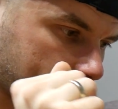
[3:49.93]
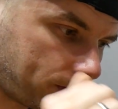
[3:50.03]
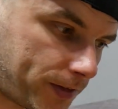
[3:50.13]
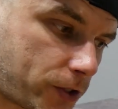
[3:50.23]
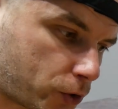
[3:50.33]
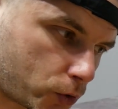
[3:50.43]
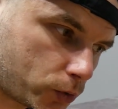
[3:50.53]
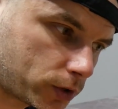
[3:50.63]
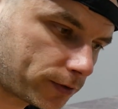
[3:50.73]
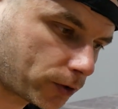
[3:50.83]
these
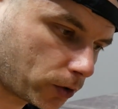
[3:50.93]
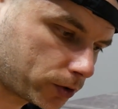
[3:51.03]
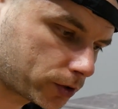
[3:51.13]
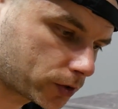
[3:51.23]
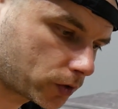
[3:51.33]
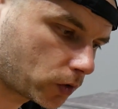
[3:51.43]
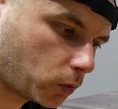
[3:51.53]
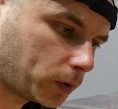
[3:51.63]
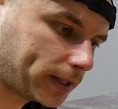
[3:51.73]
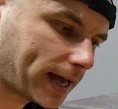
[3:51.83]
shoes, of course,
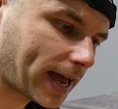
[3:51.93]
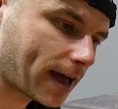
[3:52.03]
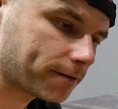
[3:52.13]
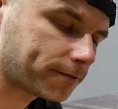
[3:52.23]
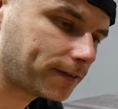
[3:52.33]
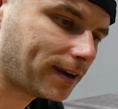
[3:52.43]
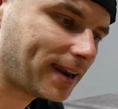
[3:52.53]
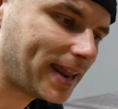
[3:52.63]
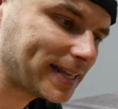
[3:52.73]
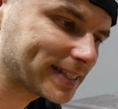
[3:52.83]
will have
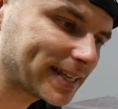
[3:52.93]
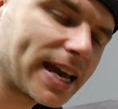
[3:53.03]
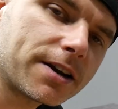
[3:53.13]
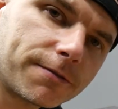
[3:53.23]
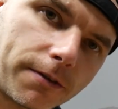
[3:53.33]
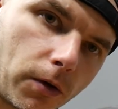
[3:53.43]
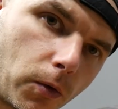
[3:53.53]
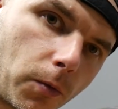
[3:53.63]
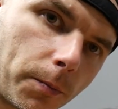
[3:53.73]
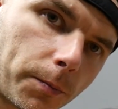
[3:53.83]
less airflow.